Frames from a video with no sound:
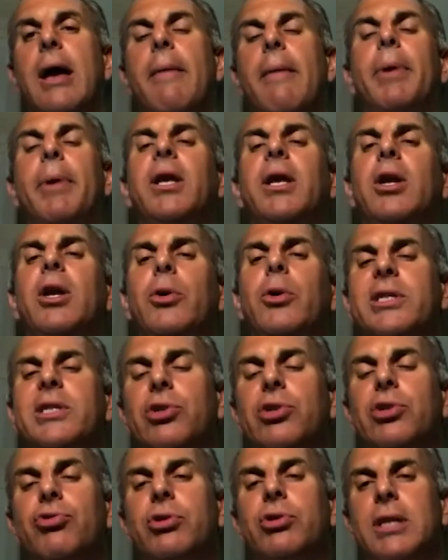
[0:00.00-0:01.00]
But what's
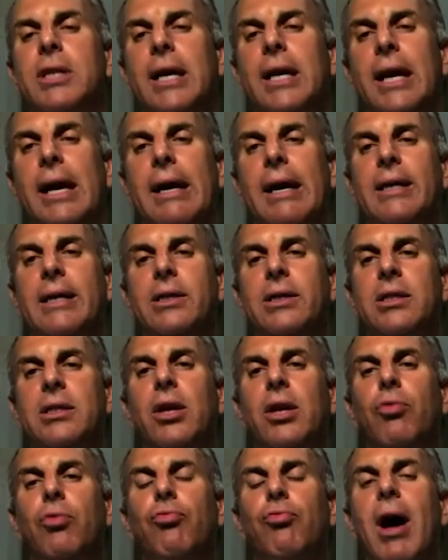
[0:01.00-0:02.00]
interesting is,
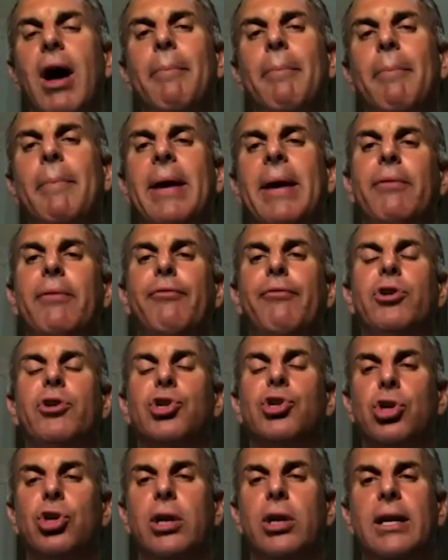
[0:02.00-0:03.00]
Rob Manfred
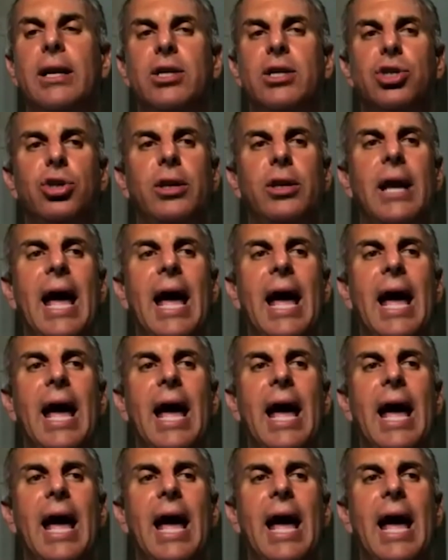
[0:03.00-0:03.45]
should